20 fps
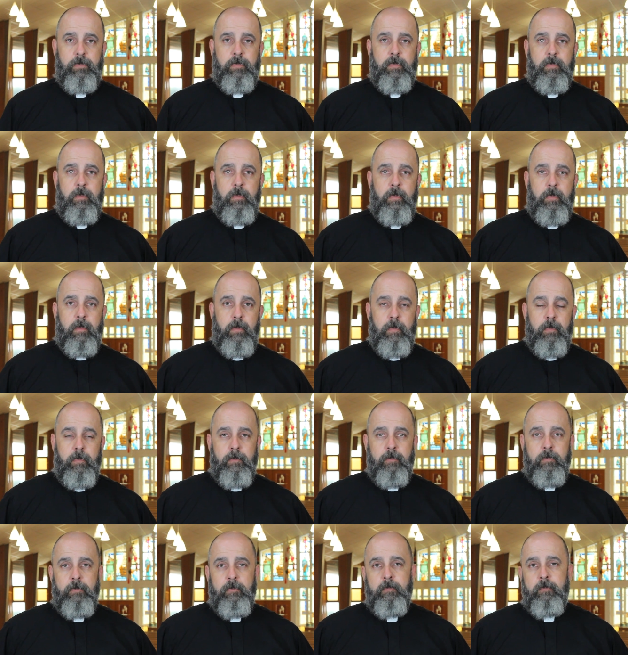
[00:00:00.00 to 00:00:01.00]

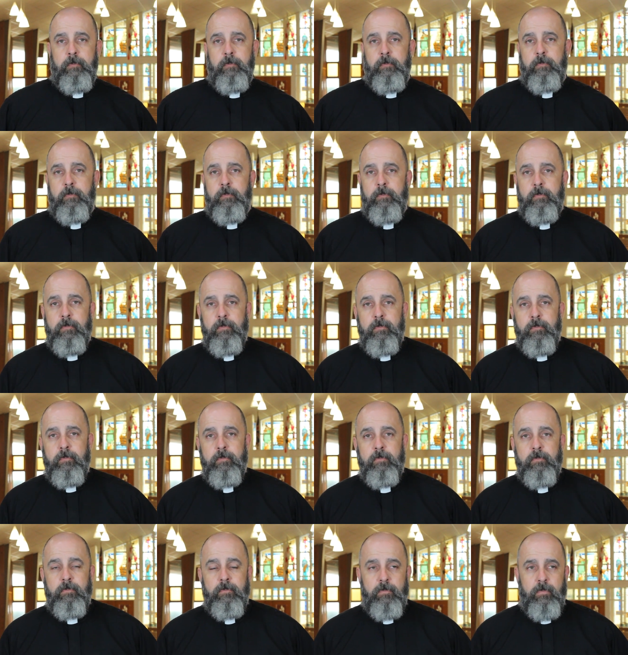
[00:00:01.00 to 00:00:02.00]

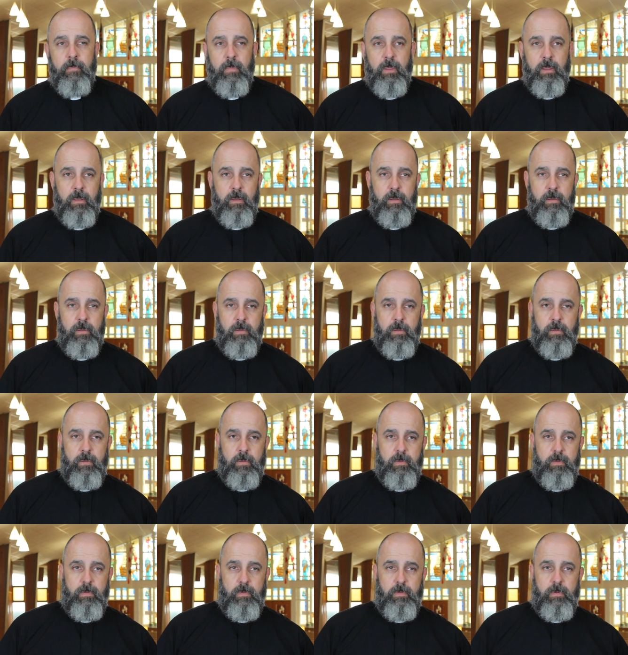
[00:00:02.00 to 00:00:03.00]

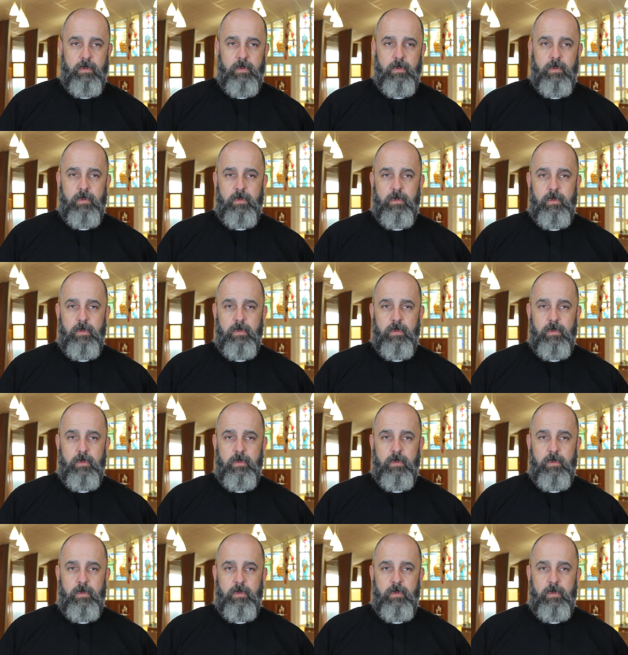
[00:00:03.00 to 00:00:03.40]
(no one is talking)